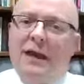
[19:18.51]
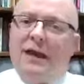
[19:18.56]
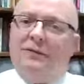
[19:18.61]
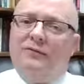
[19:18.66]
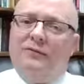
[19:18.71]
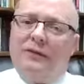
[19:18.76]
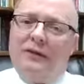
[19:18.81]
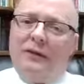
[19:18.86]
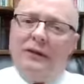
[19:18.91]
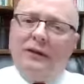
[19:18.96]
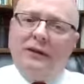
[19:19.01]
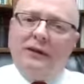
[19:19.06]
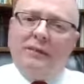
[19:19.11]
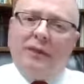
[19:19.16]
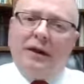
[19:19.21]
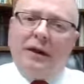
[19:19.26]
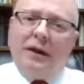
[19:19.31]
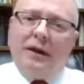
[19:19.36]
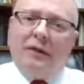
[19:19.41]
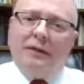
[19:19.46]
and forget
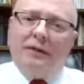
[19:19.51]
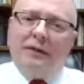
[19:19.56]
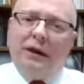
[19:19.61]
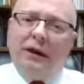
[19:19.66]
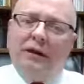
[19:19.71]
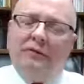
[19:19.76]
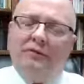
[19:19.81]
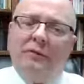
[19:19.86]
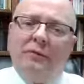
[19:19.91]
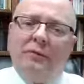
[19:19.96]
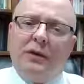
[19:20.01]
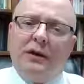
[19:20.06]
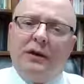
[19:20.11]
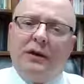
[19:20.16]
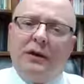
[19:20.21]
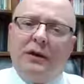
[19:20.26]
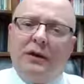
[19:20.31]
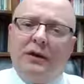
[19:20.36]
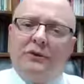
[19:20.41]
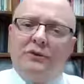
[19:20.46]
about
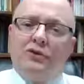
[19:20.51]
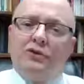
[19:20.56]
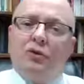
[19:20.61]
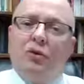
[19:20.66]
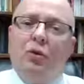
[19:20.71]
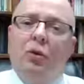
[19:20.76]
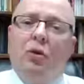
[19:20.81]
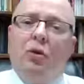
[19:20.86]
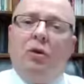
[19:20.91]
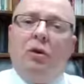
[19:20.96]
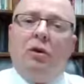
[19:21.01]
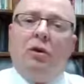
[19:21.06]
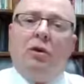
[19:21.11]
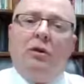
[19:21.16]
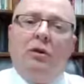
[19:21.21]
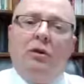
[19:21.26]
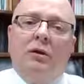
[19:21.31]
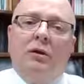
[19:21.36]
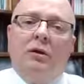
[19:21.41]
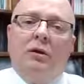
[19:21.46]
everybody else,
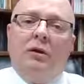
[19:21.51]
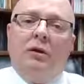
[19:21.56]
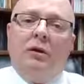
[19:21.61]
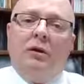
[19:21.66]
or